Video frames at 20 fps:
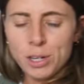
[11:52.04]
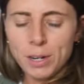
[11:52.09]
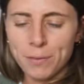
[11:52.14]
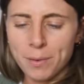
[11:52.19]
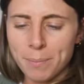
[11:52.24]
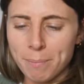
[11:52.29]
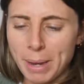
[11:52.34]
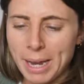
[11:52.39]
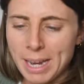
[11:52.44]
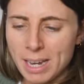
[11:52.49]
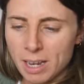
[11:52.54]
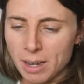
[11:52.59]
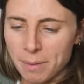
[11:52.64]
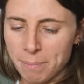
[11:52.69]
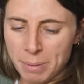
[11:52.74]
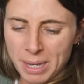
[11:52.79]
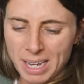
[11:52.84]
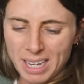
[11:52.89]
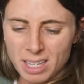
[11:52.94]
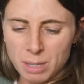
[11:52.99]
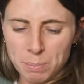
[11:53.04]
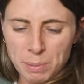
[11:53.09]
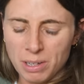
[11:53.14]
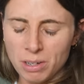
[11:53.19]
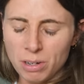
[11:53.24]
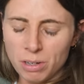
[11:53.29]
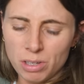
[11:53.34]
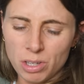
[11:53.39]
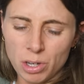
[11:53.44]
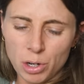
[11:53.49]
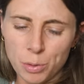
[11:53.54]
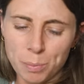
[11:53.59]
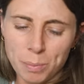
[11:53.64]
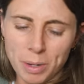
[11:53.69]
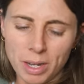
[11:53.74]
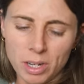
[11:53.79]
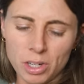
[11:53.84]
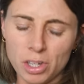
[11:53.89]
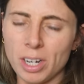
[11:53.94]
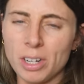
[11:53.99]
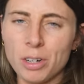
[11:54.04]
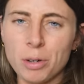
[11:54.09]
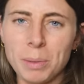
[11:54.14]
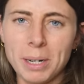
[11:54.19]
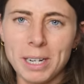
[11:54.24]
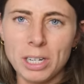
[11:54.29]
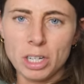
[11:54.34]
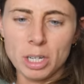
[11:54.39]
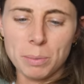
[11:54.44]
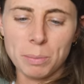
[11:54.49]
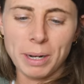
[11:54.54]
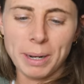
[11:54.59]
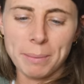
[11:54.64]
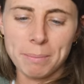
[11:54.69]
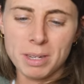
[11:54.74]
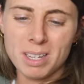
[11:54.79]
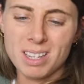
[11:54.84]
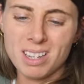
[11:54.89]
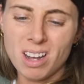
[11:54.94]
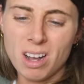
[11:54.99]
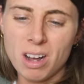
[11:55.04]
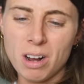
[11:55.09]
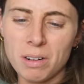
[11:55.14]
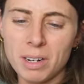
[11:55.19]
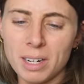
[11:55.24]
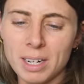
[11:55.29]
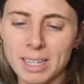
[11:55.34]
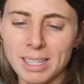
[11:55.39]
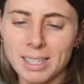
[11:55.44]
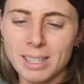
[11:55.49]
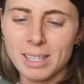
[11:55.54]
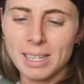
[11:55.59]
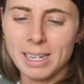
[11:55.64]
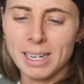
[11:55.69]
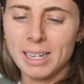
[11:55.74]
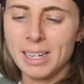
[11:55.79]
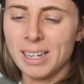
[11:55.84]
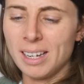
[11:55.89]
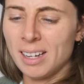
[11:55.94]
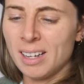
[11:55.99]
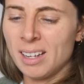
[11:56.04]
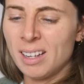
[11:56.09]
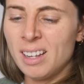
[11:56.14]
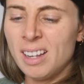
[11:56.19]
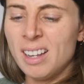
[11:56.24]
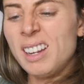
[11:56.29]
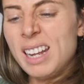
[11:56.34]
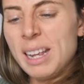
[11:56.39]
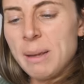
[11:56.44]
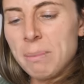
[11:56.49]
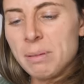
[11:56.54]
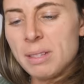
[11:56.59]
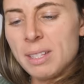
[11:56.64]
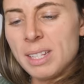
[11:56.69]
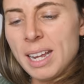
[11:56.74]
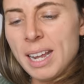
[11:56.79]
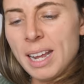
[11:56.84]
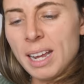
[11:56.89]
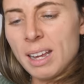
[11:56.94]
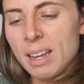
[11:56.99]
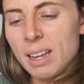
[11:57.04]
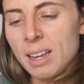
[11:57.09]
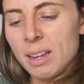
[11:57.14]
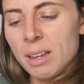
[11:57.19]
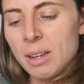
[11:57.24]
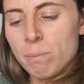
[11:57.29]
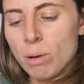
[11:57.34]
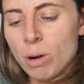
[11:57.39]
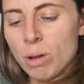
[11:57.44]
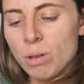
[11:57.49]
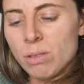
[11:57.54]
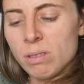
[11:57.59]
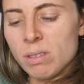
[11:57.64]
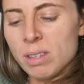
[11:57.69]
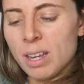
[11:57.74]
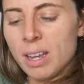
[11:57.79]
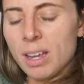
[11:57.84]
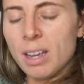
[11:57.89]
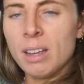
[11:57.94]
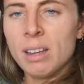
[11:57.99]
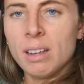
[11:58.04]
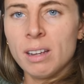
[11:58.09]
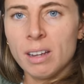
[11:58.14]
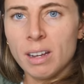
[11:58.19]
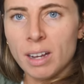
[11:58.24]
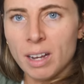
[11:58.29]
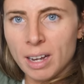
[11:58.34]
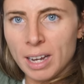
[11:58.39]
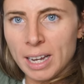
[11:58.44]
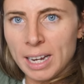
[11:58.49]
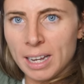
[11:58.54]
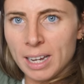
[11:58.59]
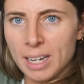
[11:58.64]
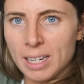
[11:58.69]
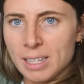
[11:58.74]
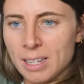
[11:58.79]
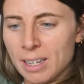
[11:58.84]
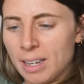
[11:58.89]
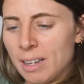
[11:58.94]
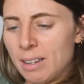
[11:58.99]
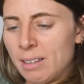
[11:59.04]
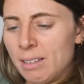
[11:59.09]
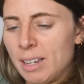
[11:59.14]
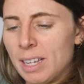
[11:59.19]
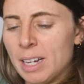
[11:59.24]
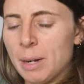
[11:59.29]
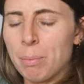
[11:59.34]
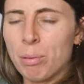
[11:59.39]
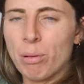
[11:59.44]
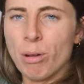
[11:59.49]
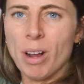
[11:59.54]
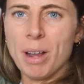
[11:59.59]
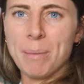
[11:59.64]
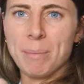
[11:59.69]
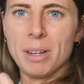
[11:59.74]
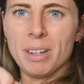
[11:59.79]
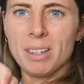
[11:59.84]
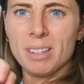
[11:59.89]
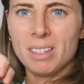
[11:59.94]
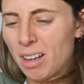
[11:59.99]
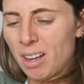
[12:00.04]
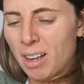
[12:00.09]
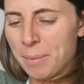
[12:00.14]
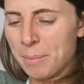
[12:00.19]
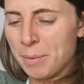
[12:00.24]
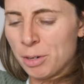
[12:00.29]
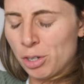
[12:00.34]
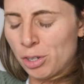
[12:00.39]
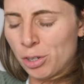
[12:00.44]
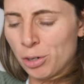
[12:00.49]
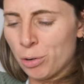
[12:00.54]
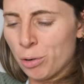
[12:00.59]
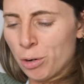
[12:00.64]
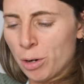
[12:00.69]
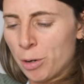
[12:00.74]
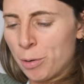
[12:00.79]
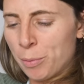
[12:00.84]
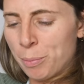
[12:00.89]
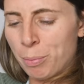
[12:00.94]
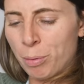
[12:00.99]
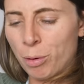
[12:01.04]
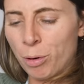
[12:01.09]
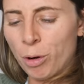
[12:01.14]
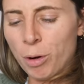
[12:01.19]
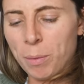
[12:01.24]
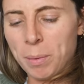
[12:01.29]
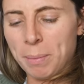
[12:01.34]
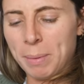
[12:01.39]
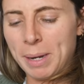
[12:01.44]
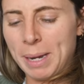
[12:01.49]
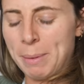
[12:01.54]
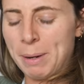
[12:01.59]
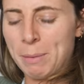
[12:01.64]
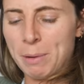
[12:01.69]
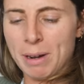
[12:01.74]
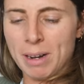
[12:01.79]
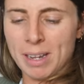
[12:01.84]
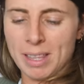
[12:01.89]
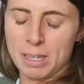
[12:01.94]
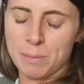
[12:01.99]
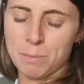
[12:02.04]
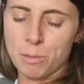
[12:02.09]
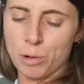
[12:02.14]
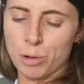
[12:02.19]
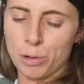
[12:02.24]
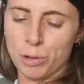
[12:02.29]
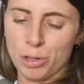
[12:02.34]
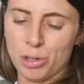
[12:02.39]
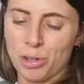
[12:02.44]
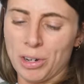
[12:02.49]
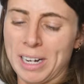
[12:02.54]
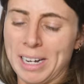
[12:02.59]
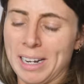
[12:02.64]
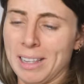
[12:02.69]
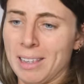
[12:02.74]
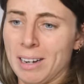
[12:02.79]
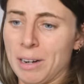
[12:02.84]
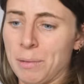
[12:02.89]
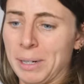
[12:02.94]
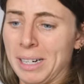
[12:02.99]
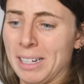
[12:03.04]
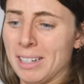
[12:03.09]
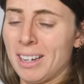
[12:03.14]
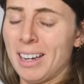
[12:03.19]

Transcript: different makeup bits, but not too much. I normally just bring mascara, concealer, lipstick, bronzer, highlighter, and a primer. I'm sure I'll probably be wearing this more in Australia than I will in